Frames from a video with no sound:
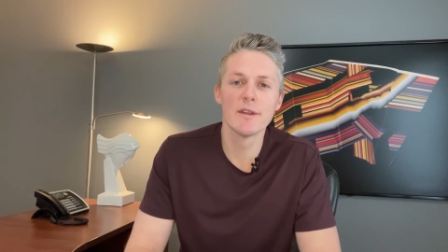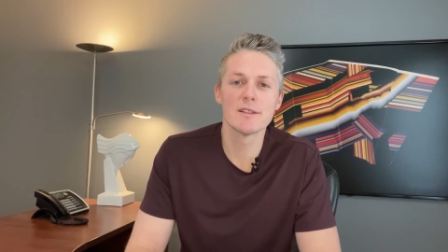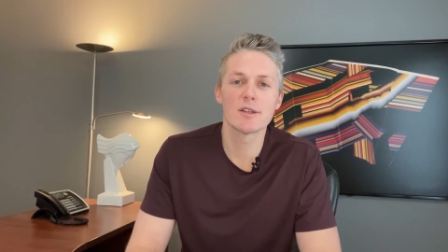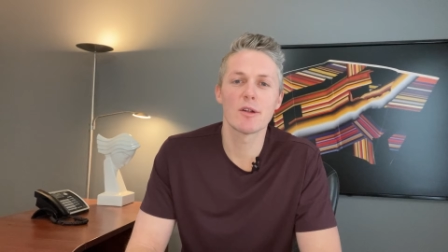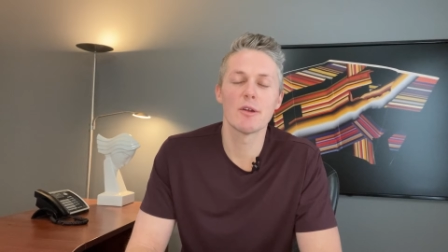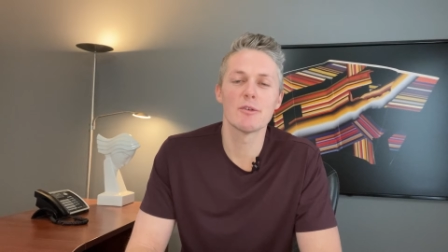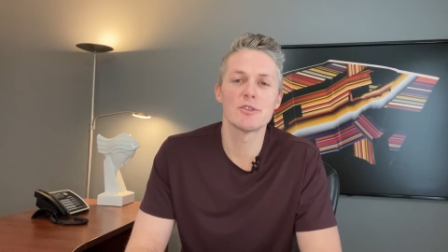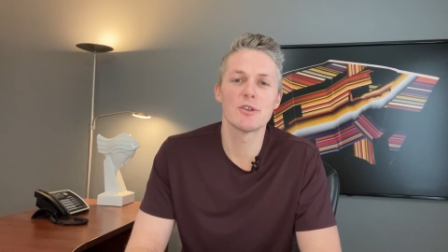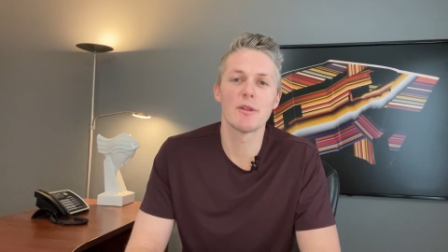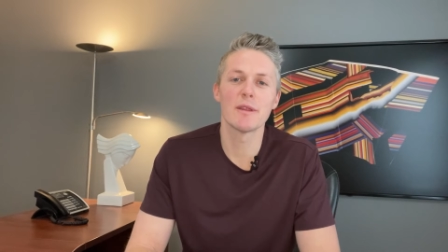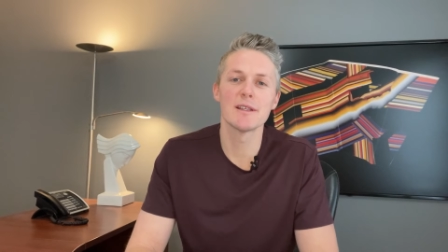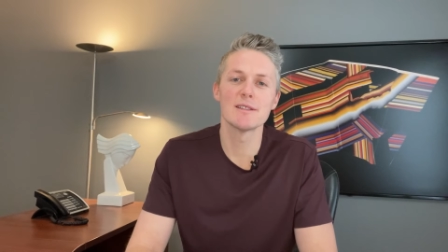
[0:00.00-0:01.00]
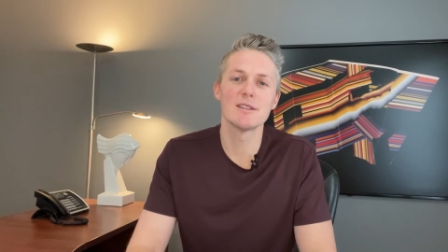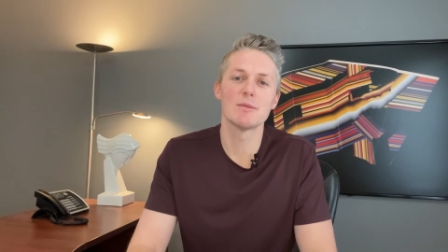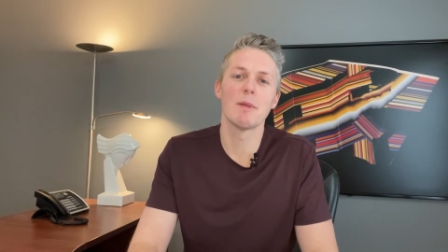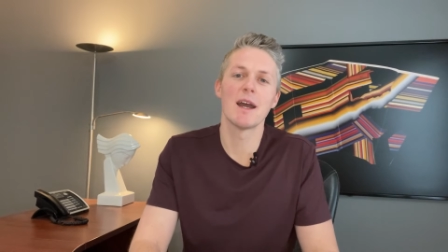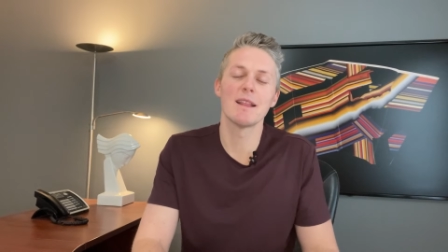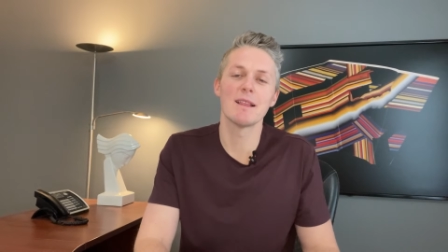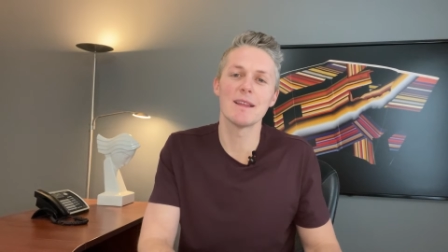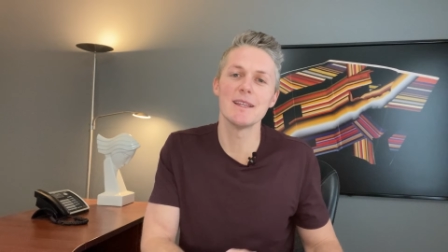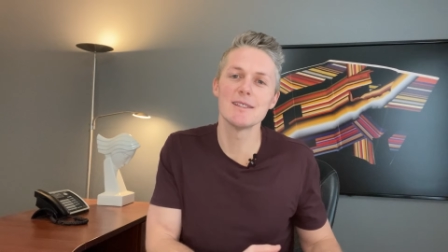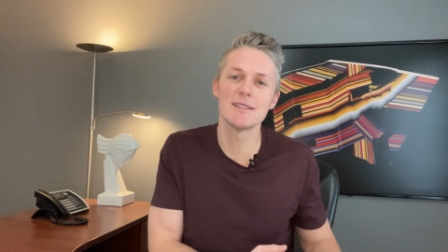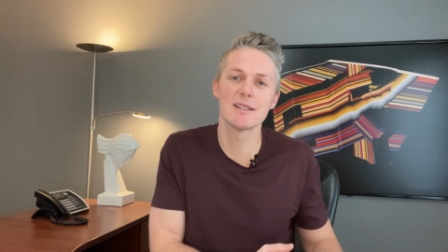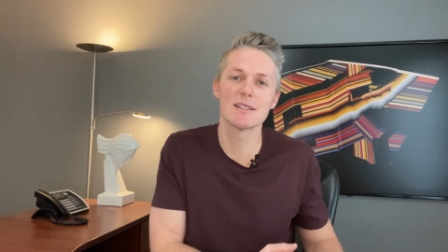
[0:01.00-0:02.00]
disclosure, this is my
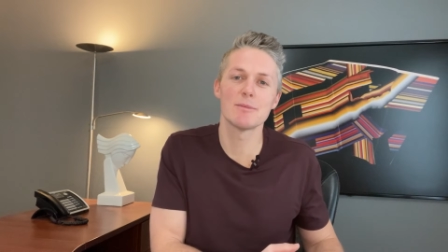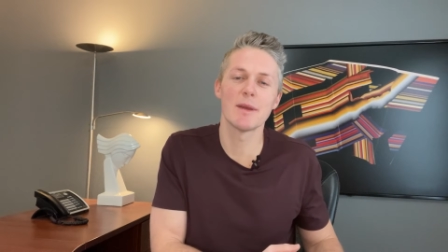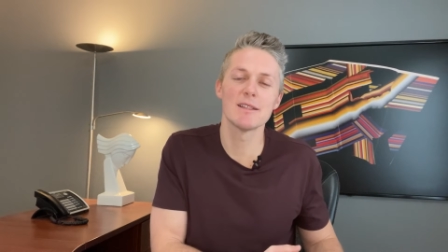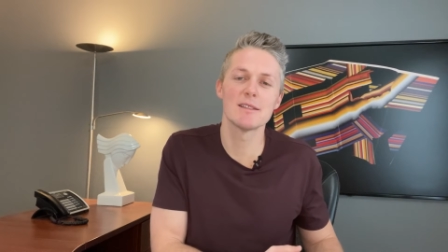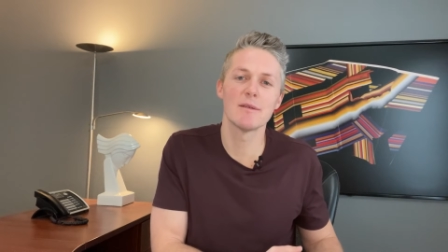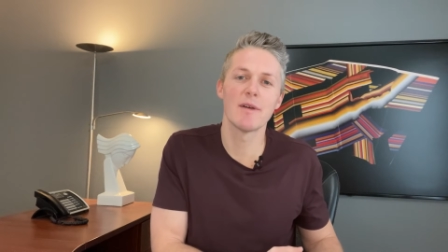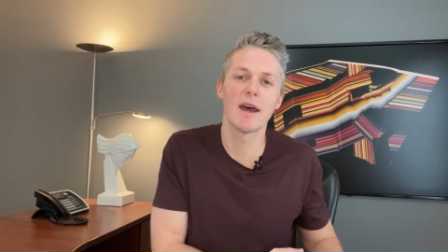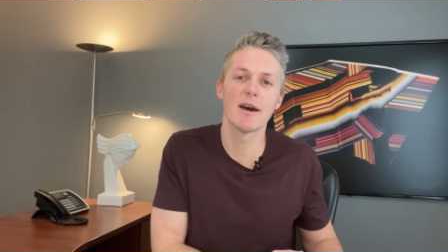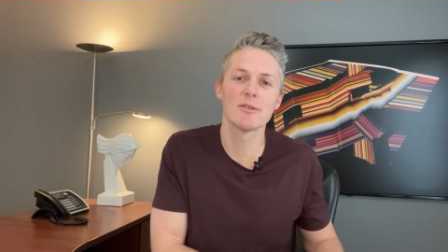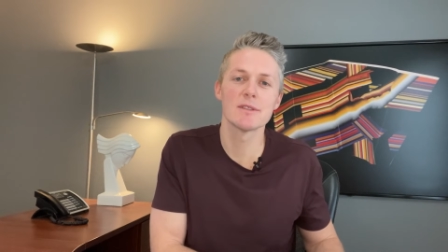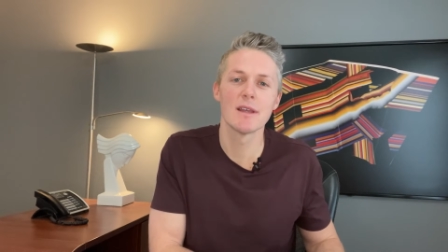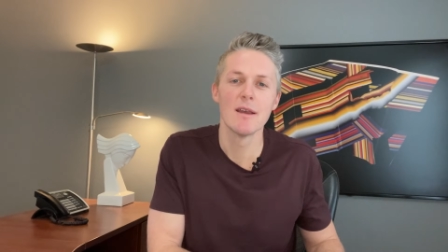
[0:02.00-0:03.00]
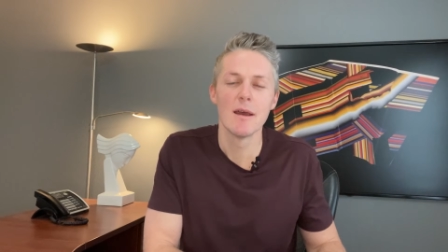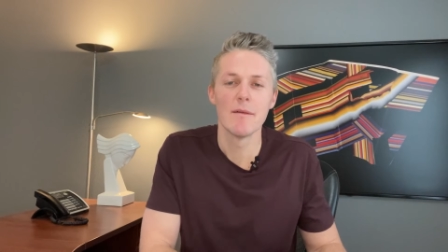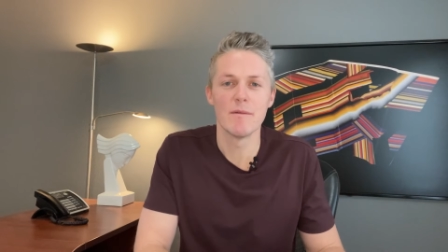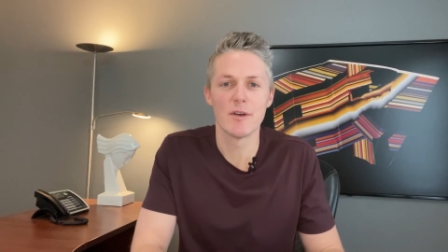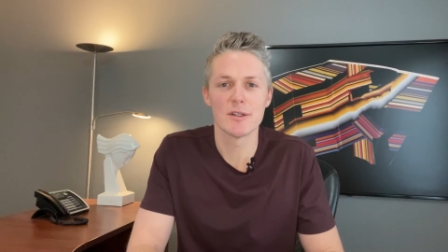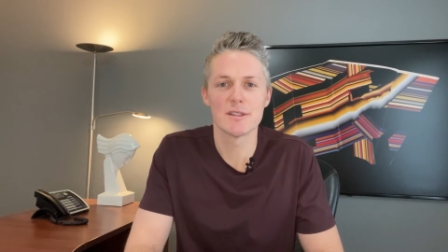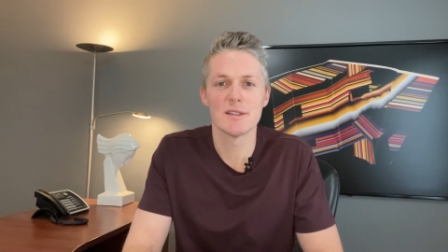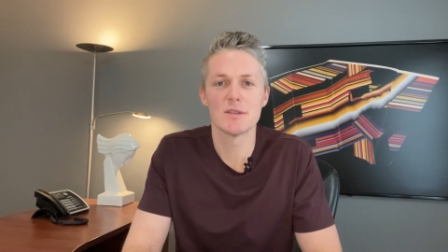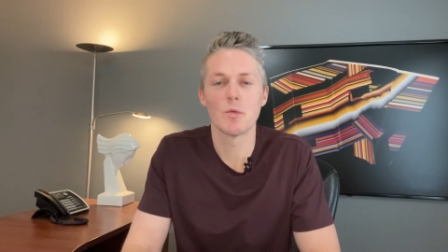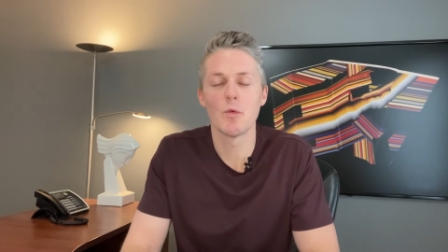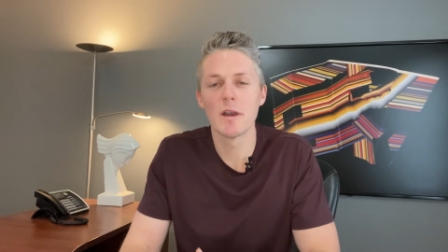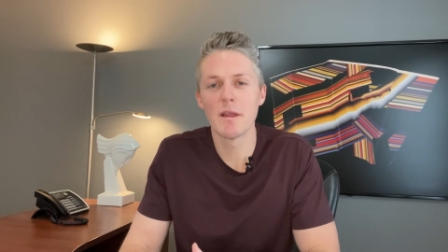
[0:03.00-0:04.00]
least expensive house versus
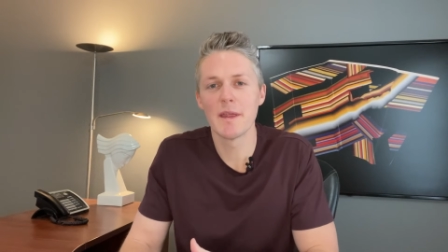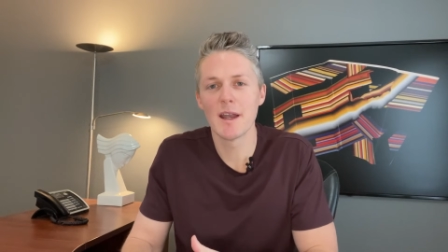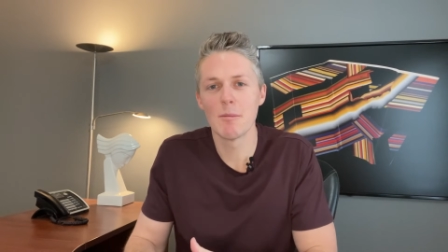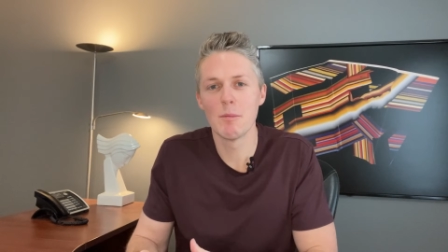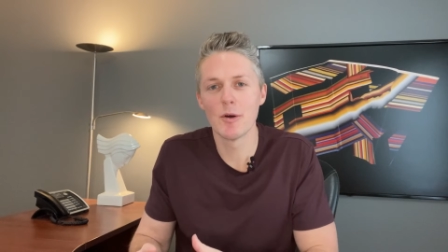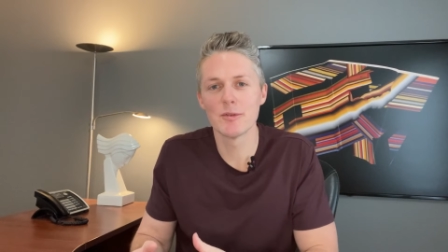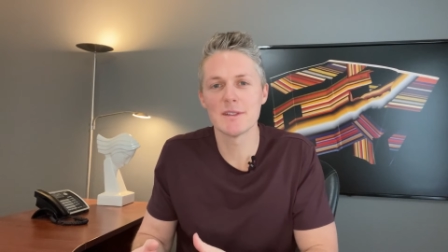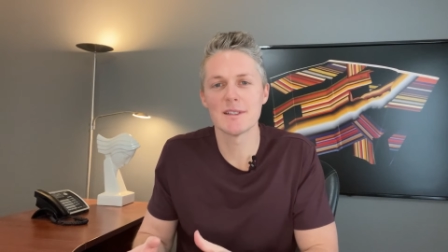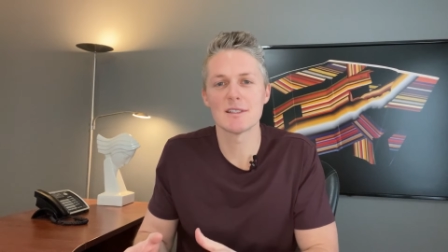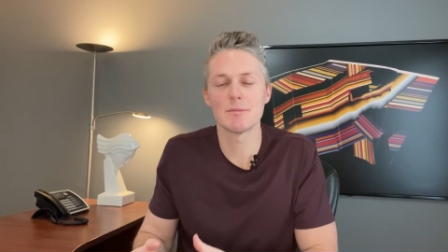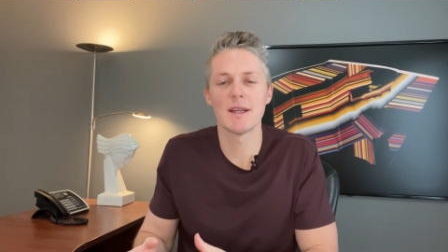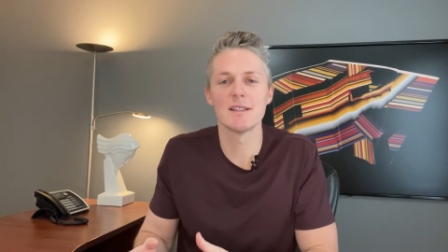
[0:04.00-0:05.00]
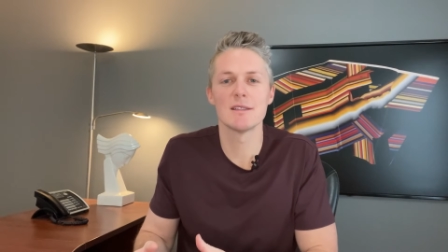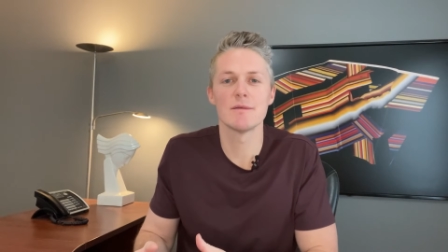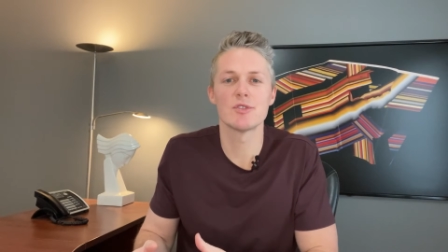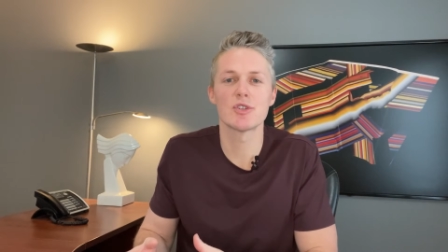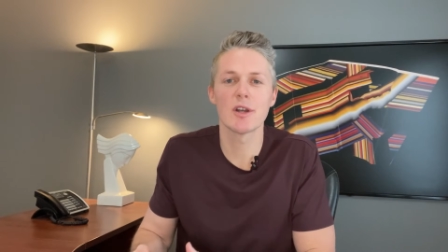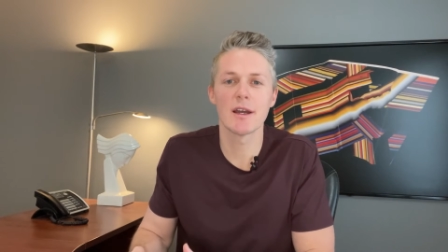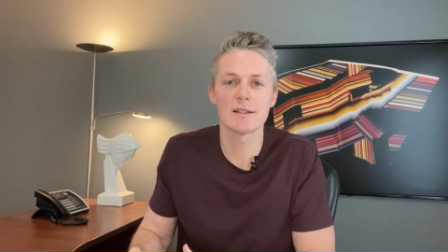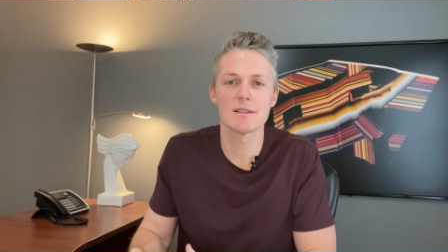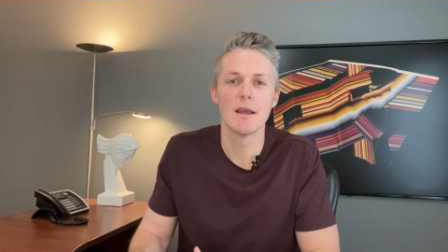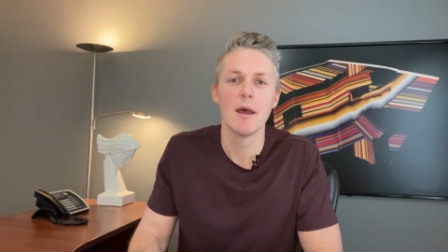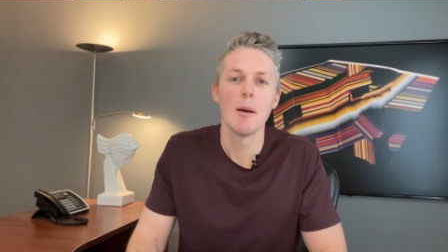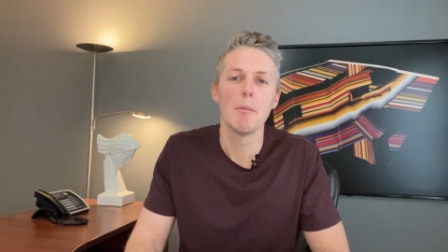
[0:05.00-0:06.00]
one of their most expensive trucks,
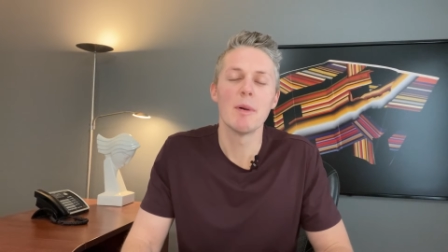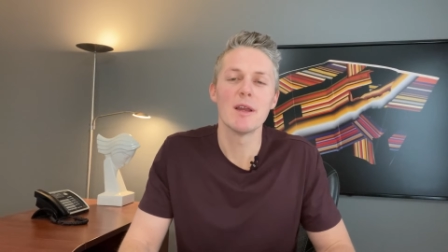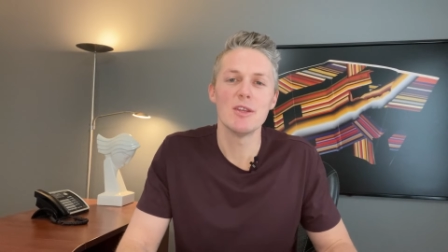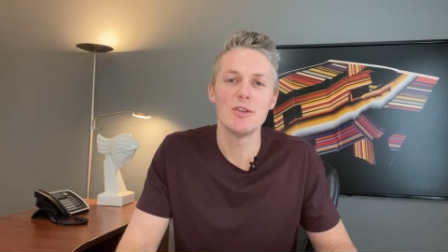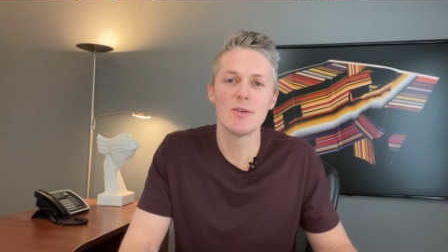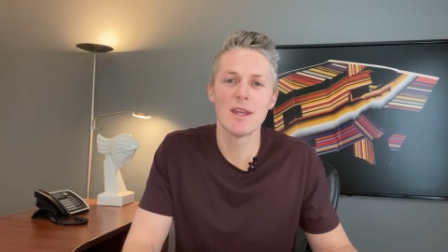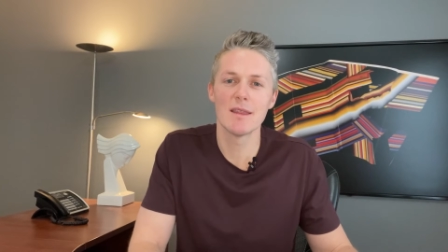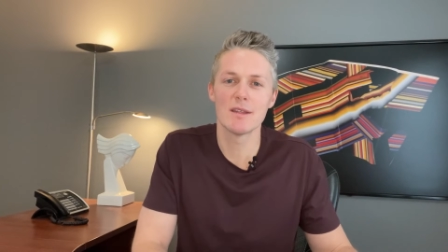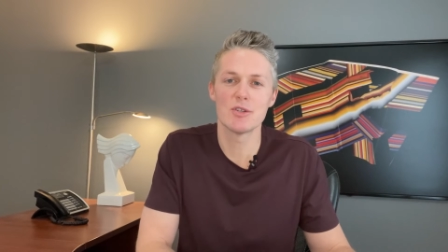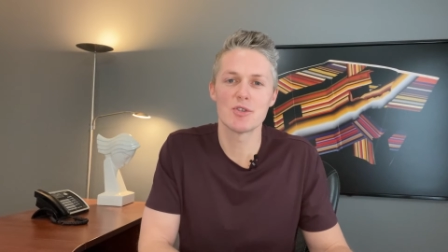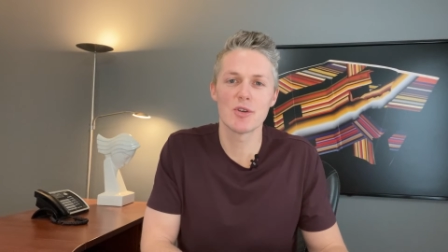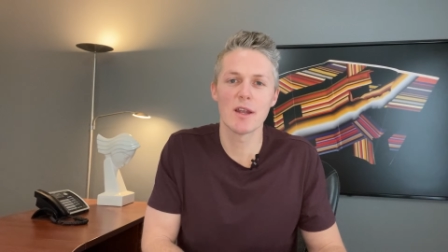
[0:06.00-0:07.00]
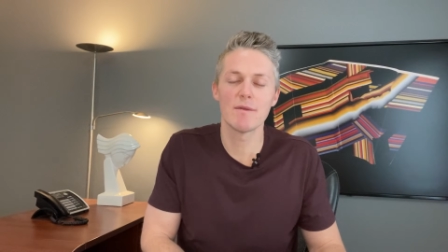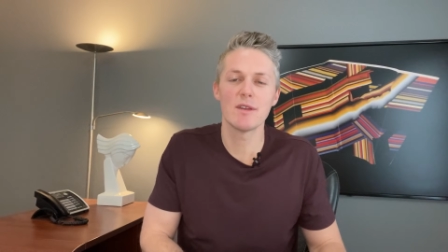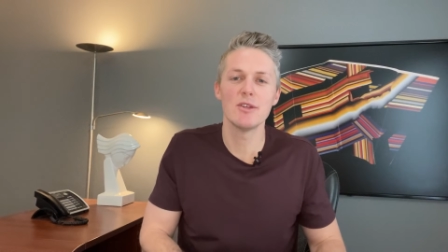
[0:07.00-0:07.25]
but you get the drift.